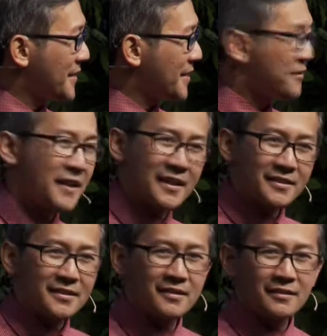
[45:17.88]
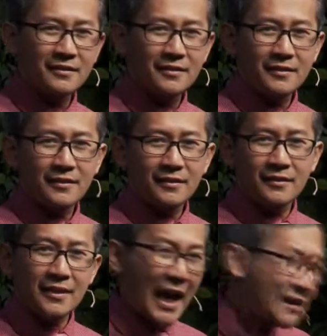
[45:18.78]
Friends,
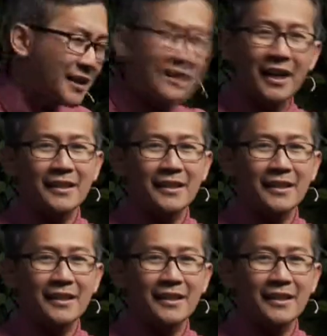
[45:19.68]
that did not